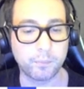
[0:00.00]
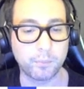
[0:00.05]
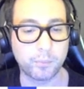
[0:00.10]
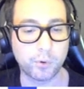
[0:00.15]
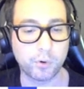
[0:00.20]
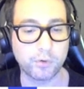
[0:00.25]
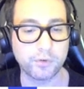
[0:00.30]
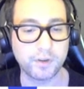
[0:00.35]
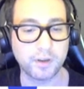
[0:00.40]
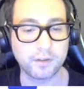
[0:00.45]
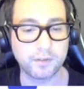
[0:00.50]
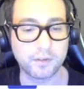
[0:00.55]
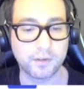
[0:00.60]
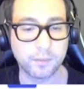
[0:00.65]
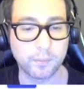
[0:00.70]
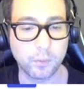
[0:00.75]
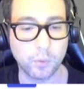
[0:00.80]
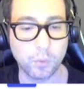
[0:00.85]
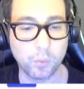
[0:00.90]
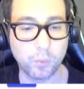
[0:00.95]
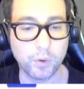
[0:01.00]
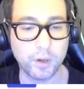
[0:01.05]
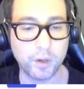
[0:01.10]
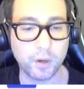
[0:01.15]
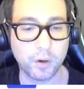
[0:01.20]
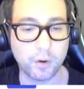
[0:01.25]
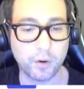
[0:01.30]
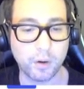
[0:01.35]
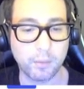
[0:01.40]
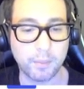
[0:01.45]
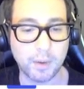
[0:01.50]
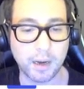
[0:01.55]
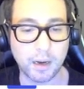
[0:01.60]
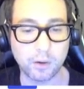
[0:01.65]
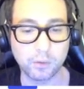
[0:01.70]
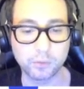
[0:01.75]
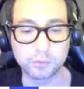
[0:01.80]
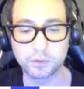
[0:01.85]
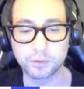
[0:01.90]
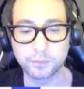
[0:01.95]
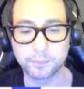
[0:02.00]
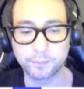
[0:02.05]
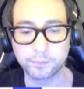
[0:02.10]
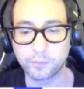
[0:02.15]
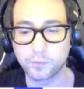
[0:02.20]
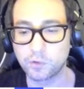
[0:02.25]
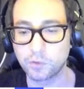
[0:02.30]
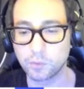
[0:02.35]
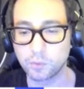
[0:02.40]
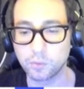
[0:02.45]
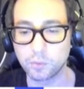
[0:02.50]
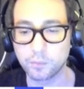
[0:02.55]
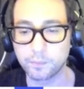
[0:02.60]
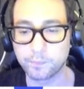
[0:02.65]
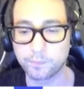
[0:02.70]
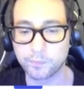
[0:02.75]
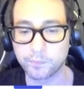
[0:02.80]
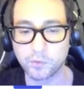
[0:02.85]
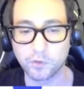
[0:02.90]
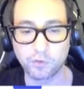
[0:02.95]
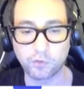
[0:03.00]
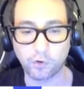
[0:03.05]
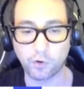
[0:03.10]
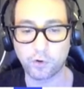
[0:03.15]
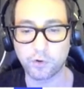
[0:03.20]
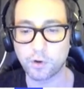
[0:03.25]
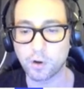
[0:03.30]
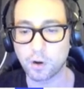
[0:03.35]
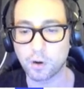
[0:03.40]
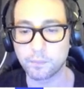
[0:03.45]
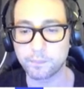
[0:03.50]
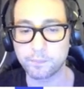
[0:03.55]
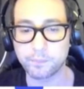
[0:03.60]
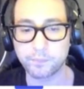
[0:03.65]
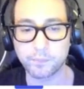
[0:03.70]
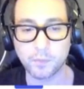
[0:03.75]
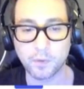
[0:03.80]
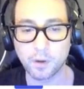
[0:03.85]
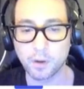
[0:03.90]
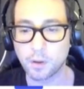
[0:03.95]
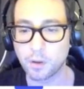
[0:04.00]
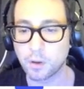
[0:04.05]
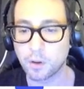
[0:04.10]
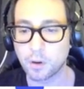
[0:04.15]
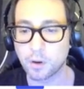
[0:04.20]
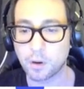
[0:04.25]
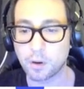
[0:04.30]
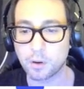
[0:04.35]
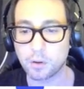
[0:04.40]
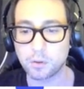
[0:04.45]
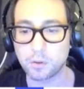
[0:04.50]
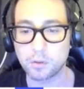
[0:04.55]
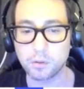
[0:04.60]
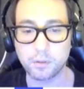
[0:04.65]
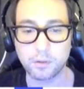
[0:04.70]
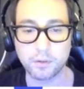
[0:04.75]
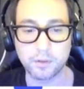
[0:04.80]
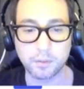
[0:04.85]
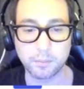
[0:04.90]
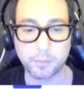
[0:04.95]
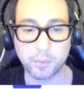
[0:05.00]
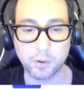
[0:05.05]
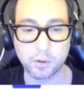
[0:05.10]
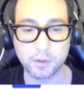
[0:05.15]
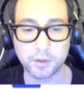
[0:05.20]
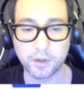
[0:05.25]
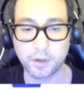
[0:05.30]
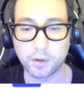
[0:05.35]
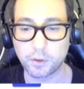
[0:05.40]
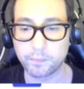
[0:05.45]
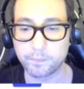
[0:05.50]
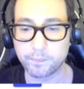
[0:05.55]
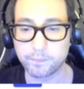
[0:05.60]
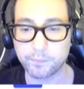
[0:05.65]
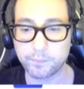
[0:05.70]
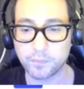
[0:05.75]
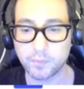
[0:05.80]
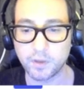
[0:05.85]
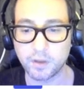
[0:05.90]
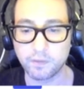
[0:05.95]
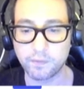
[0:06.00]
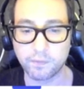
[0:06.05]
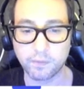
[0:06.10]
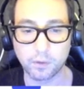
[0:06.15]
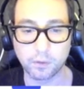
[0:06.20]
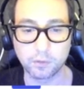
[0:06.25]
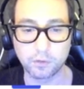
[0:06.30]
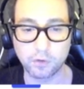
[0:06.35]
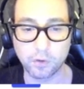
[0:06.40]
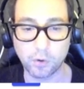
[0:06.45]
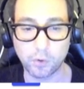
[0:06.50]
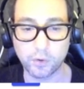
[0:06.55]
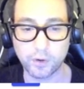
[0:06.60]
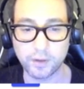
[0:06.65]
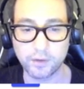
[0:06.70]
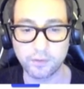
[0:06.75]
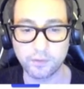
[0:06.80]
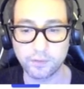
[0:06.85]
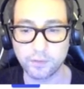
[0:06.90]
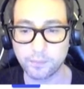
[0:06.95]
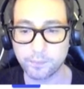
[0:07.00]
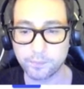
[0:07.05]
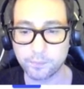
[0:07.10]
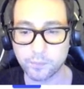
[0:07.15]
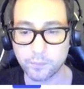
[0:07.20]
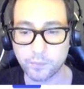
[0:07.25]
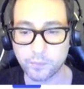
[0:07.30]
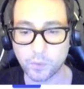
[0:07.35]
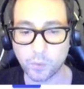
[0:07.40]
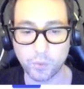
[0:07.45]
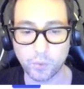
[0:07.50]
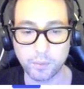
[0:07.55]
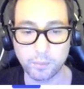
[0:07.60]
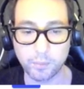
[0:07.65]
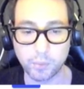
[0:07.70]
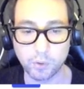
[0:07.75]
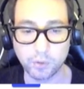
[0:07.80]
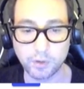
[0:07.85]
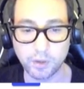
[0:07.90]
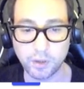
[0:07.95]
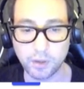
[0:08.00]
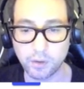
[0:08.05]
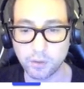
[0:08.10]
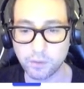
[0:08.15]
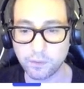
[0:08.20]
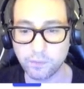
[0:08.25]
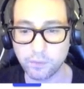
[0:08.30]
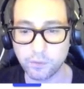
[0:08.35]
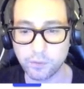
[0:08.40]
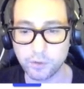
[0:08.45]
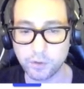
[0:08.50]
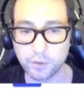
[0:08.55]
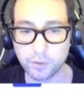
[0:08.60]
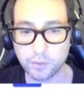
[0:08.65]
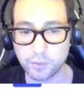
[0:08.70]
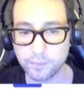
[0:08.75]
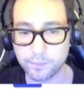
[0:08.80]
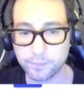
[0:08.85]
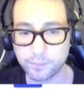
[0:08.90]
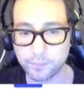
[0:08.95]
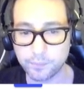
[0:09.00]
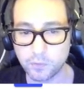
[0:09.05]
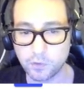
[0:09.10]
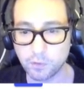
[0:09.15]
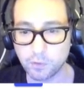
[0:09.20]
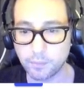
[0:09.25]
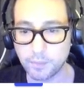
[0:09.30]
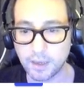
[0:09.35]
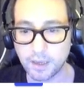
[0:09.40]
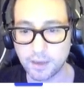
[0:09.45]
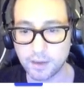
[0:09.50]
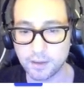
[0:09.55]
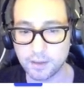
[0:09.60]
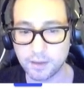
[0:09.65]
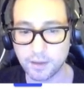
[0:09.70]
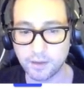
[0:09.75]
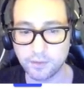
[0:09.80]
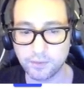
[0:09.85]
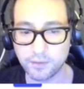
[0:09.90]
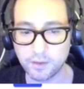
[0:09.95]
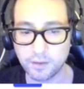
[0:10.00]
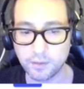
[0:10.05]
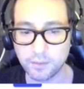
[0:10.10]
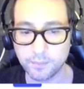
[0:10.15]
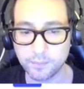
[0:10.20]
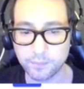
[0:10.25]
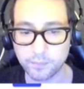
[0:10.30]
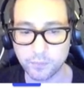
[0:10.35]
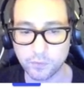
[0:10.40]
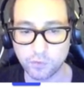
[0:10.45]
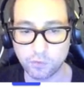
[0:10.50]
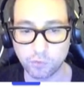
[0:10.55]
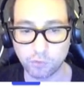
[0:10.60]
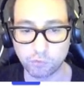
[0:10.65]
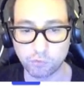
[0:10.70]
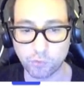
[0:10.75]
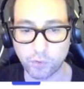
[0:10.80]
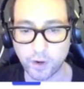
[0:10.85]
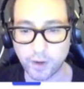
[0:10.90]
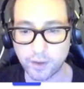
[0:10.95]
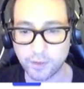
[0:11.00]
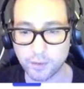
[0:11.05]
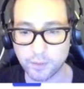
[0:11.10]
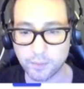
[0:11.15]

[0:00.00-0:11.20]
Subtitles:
project, we are about to turn on all the Polygon default tokens we put here for you to make it easy to trade.